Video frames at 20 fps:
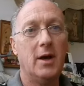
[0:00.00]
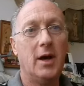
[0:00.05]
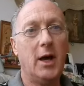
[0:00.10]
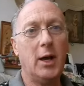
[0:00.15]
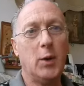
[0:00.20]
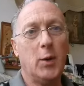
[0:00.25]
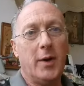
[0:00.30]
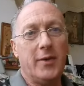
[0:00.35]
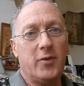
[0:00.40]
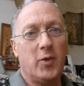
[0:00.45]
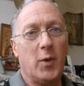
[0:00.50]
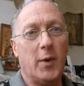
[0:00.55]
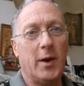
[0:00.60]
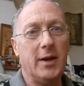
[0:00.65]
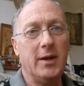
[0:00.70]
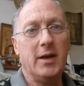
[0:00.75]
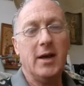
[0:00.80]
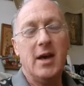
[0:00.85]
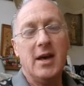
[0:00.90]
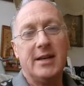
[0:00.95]
Hello
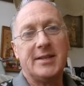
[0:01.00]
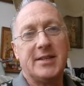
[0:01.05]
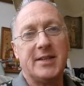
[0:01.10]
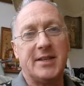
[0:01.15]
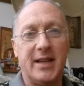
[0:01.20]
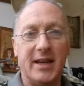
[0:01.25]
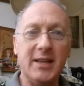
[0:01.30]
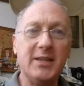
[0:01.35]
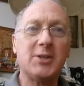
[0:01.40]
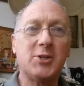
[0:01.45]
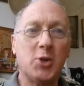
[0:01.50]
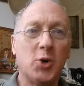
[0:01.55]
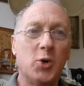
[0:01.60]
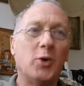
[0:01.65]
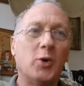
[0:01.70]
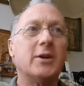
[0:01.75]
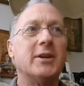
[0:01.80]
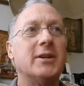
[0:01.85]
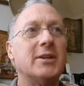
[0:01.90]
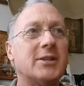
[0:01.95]
everyone. Today's
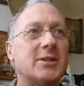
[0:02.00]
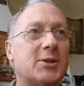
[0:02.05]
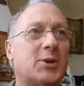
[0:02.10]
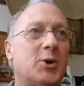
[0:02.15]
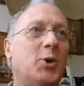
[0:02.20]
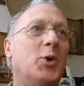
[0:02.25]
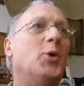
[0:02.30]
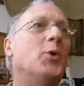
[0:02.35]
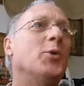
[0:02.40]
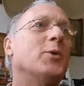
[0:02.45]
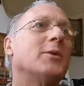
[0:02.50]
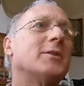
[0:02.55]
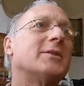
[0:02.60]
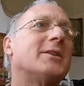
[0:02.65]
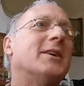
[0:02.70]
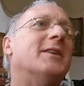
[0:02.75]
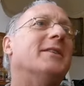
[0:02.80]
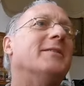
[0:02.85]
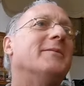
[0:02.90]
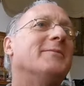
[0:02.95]
talk is
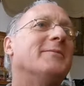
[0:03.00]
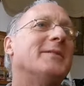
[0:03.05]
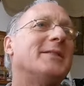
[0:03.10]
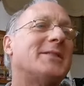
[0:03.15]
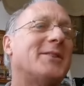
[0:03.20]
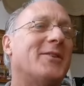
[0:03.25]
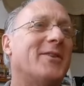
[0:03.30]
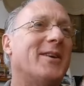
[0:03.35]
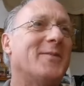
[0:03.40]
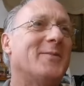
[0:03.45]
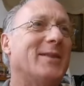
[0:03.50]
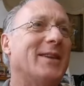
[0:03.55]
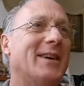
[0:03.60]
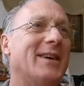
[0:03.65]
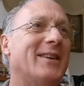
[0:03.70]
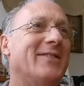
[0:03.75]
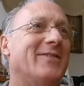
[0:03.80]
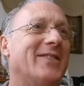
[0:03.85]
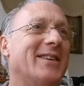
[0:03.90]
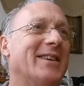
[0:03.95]
called, sorry I'm
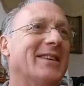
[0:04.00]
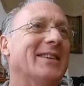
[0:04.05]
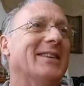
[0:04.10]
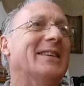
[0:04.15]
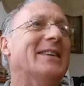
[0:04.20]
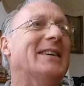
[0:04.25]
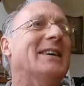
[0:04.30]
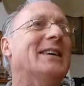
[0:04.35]
laughing,